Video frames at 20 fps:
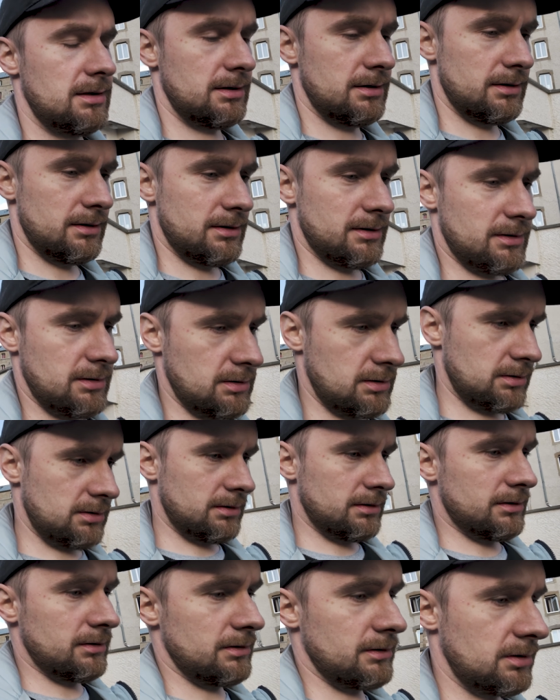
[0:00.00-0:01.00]

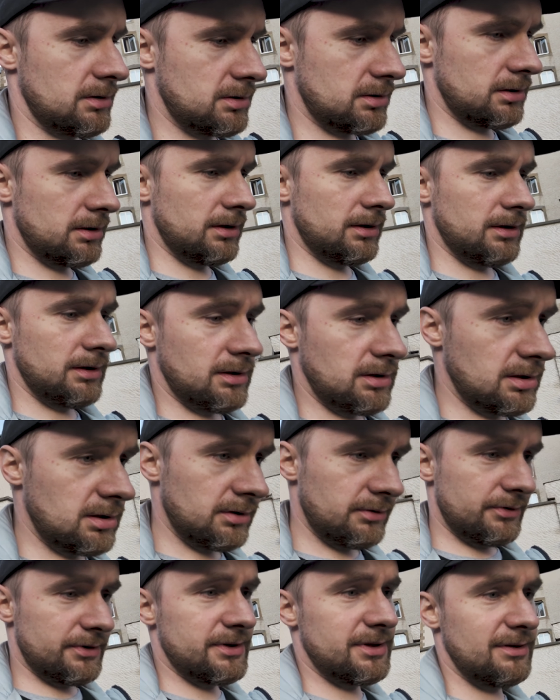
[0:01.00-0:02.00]
uh, she
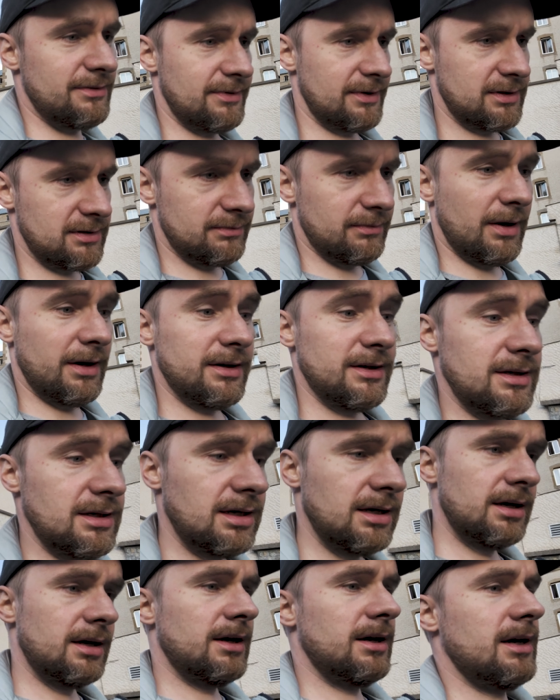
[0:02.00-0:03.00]
received the
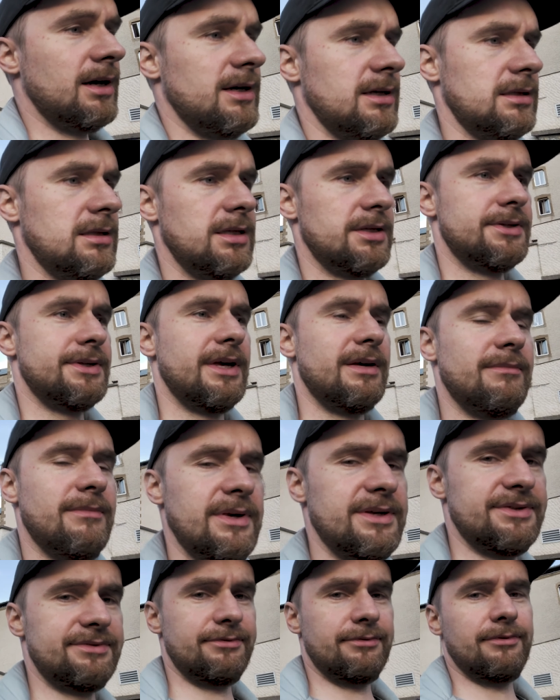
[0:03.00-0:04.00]
money at the same
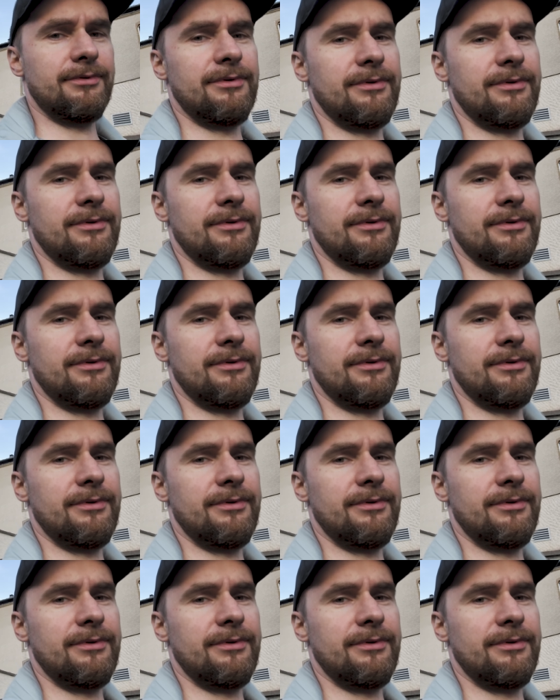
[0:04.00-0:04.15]
as